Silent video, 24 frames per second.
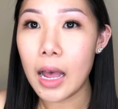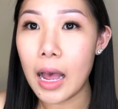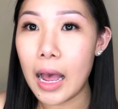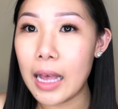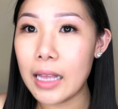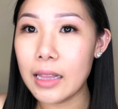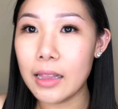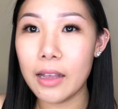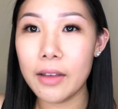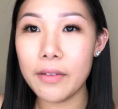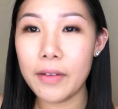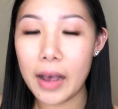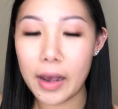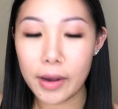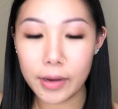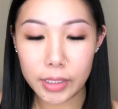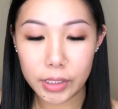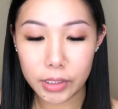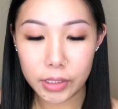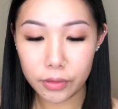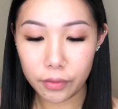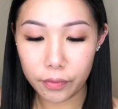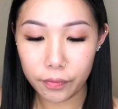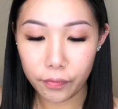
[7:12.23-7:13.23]
I love how
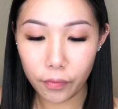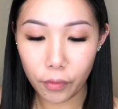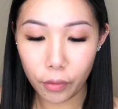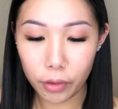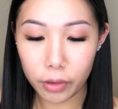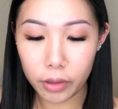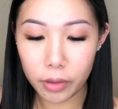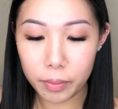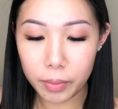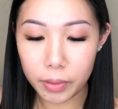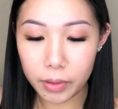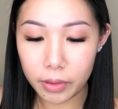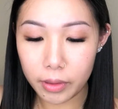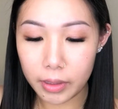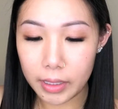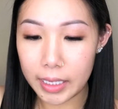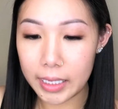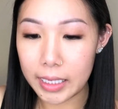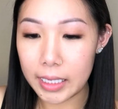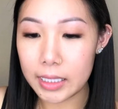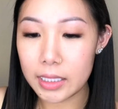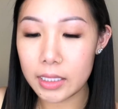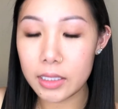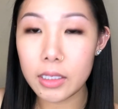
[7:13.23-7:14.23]
it's affordable. It
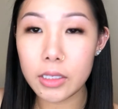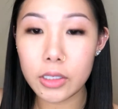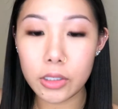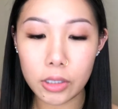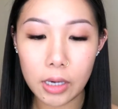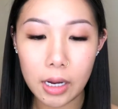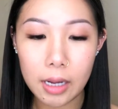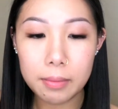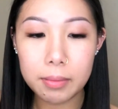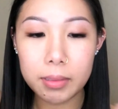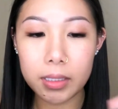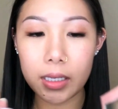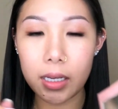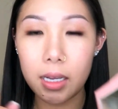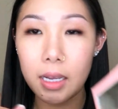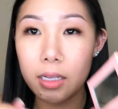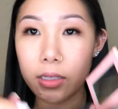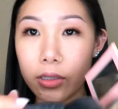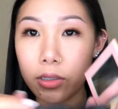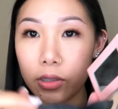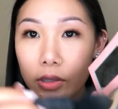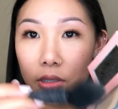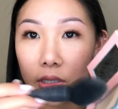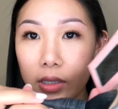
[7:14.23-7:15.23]
gets the job
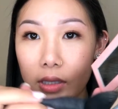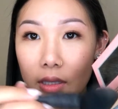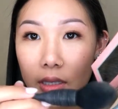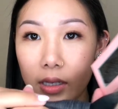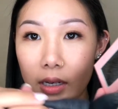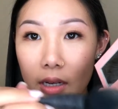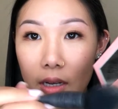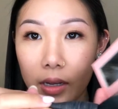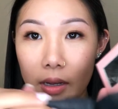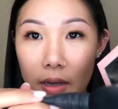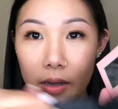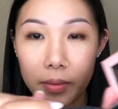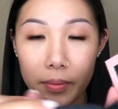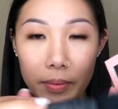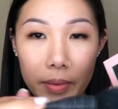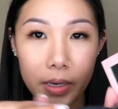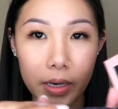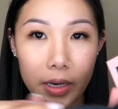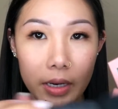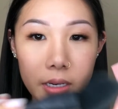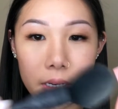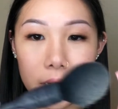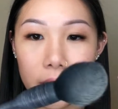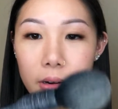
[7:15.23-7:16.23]
done. You just need to put
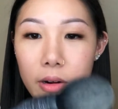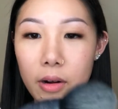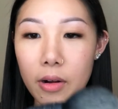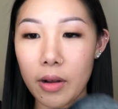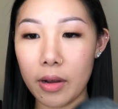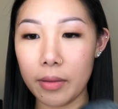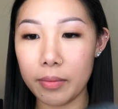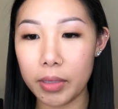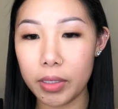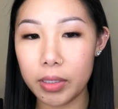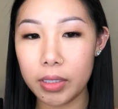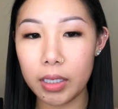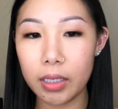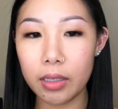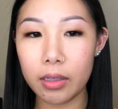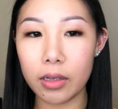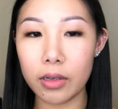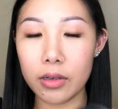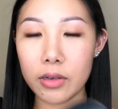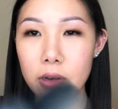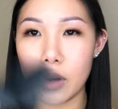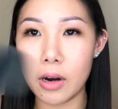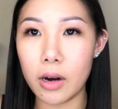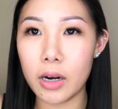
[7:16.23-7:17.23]
in here. Oh, I'm using the
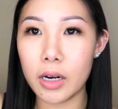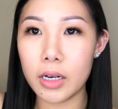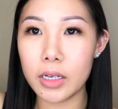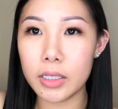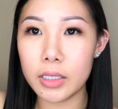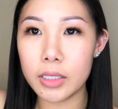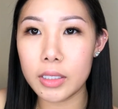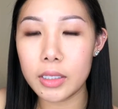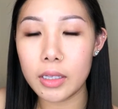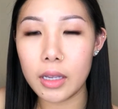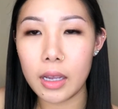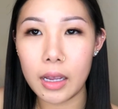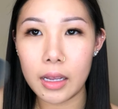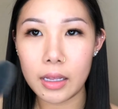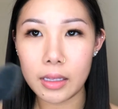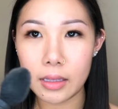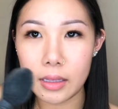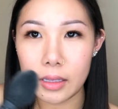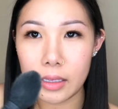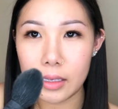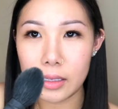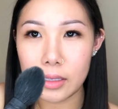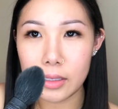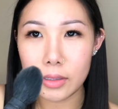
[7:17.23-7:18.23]
NARS, I
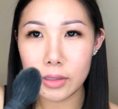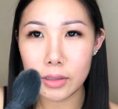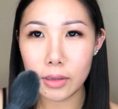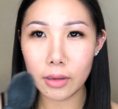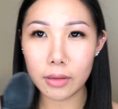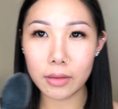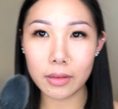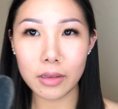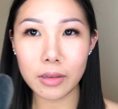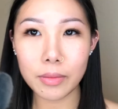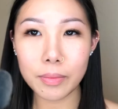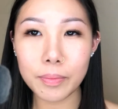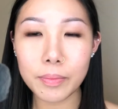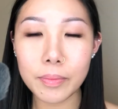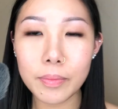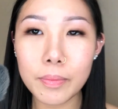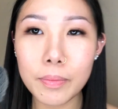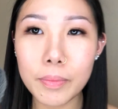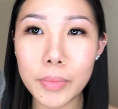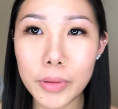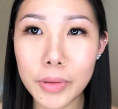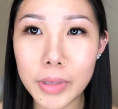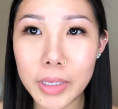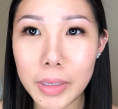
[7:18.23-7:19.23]
think it's called the
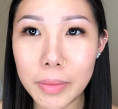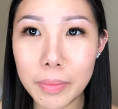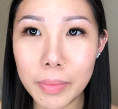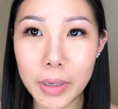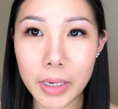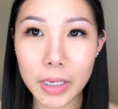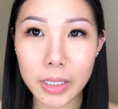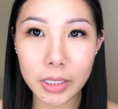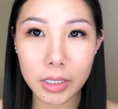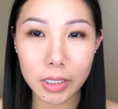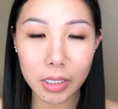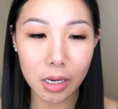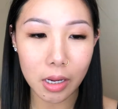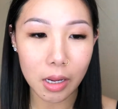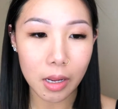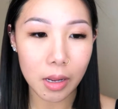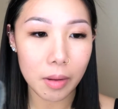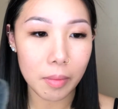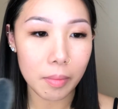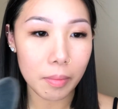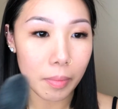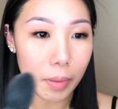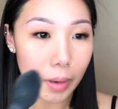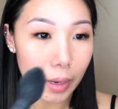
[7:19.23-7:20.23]
Kabuki brush,
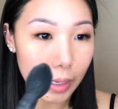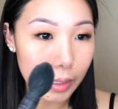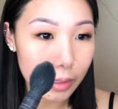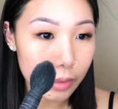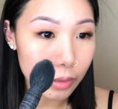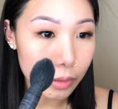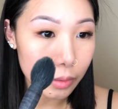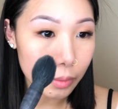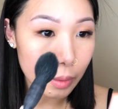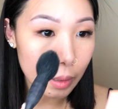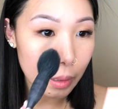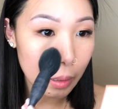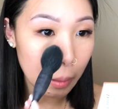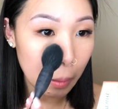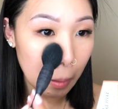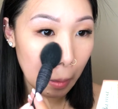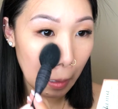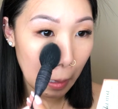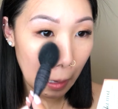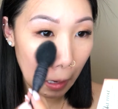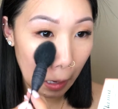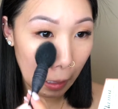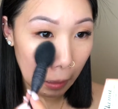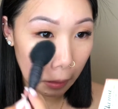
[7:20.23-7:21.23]
but you just want to go
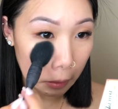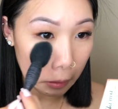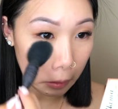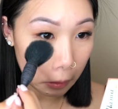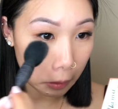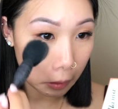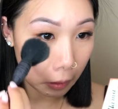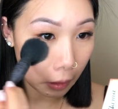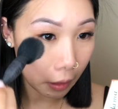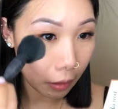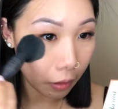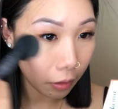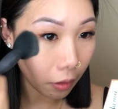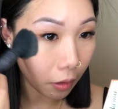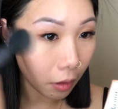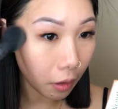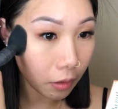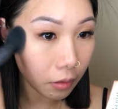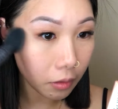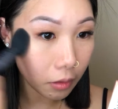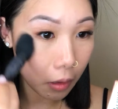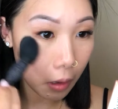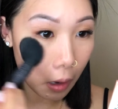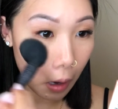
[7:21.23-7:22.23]
ahead and set your
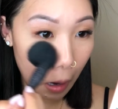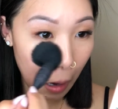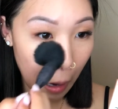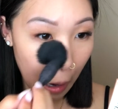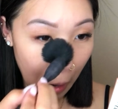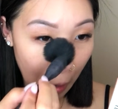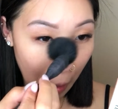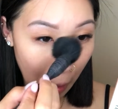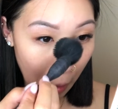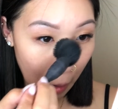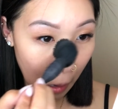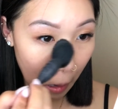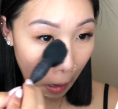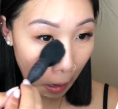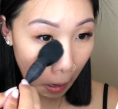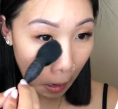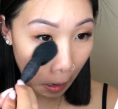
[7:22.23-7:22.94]
under eye.